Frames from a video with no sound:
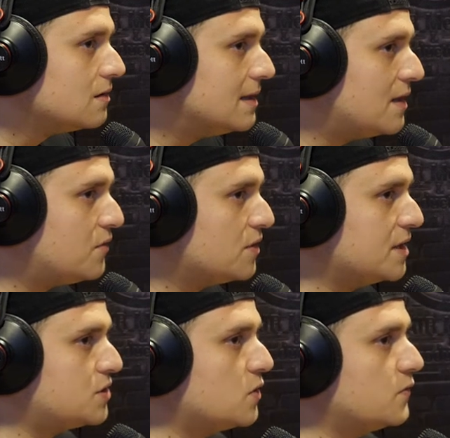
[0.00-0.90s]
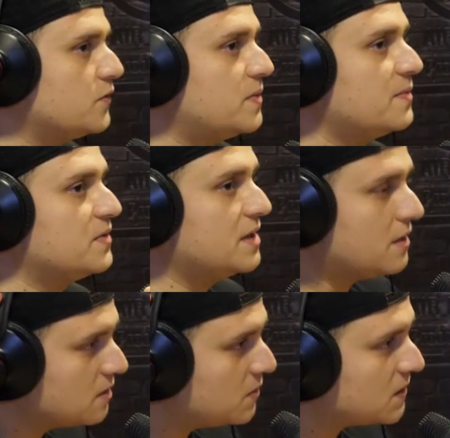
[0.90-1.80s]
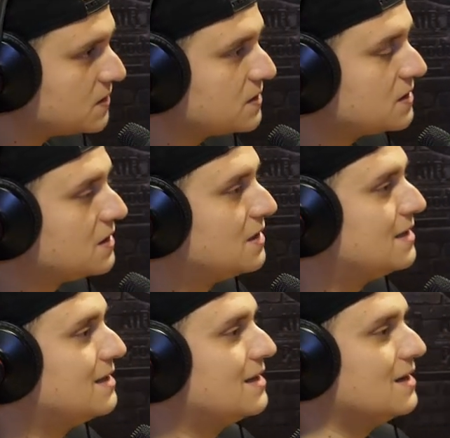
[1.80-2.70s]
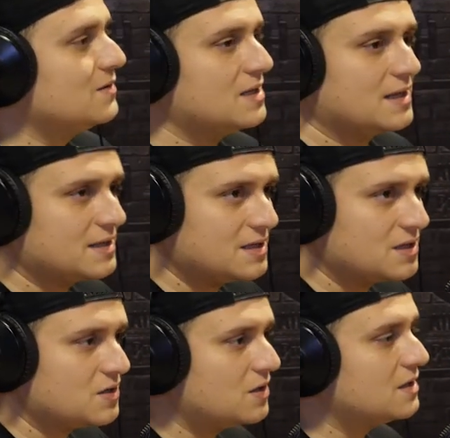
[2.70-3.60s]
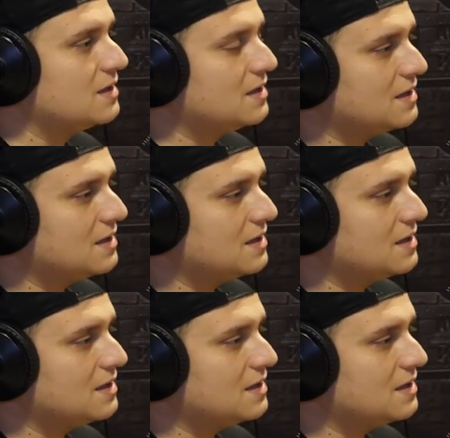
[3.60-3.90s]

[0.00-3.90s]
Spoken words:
level they showed for people that aren't boxers, I was like, this is good.